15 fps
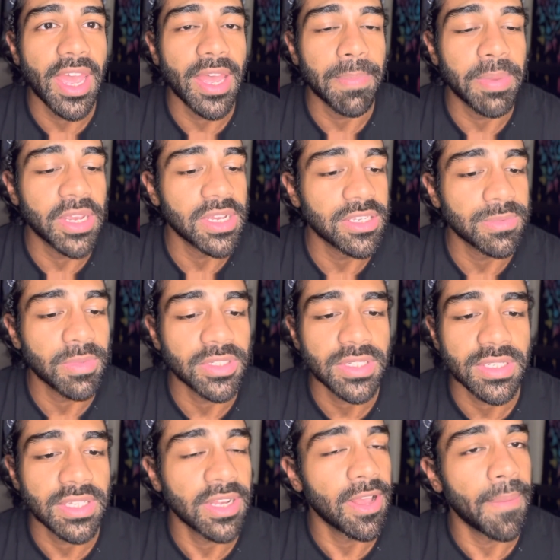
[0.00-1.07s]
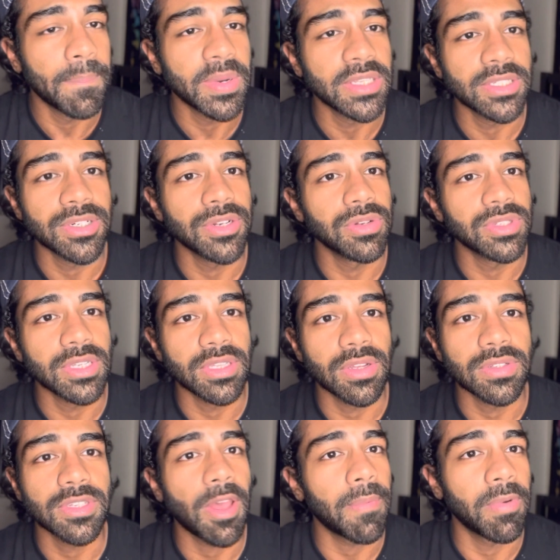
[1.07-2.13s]
because most of the companies are using
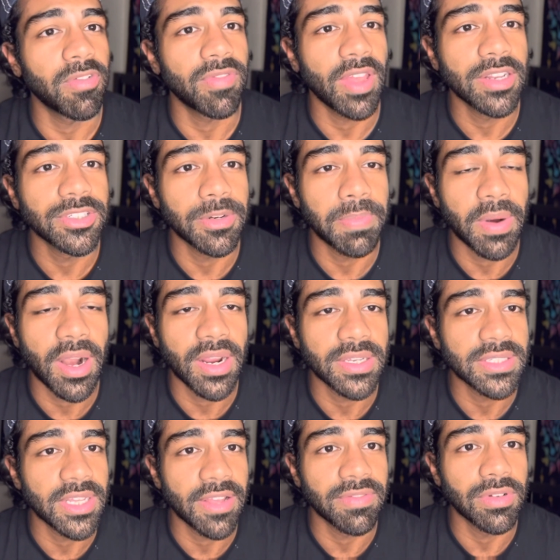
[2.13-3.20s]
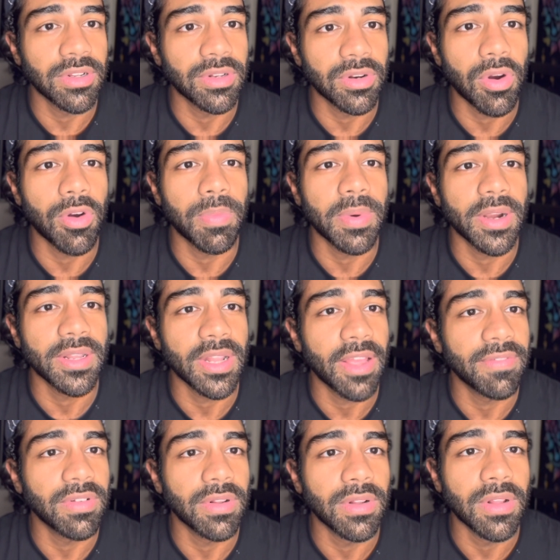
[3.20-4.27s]
those type of enterprise level, corporate
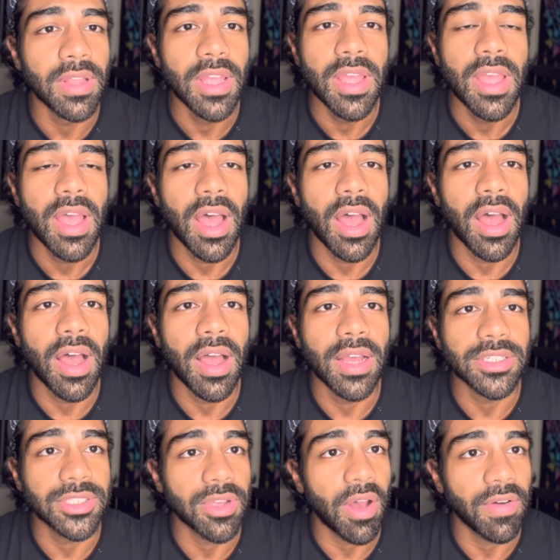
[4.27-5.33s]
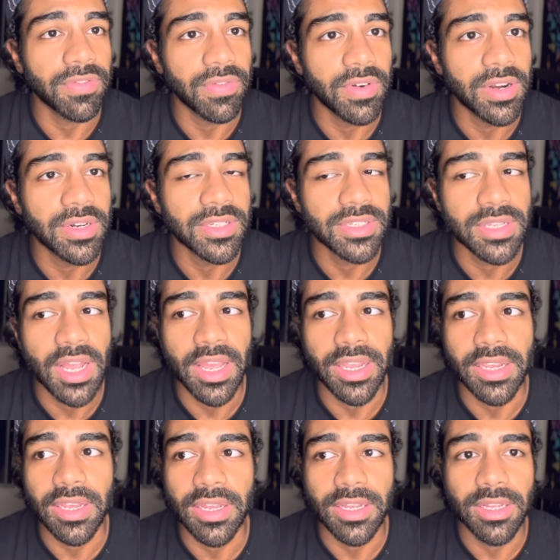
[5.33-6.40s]
level softwares
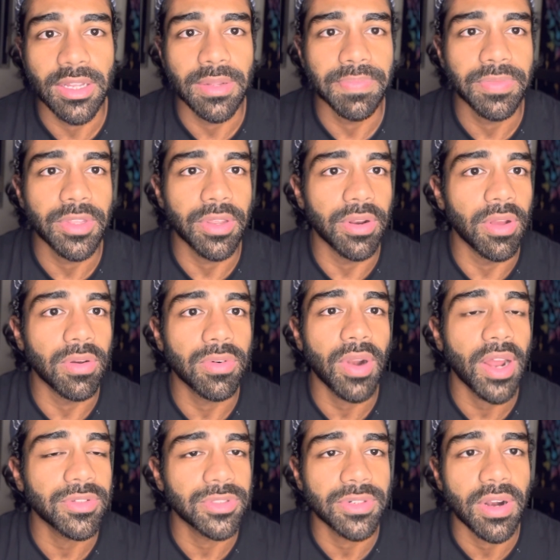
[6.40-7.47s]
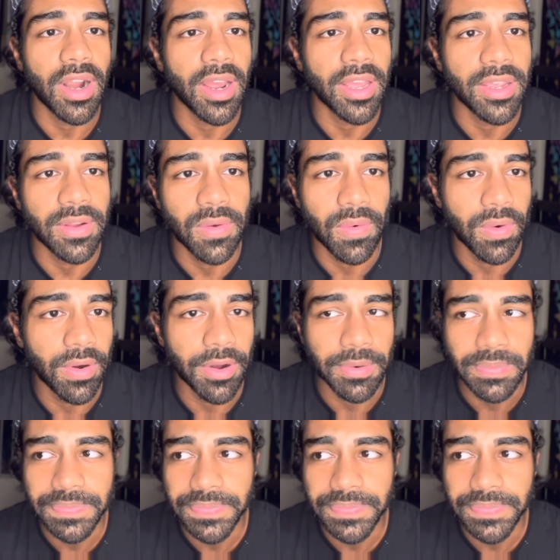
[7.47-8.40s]
like CrowdStrike or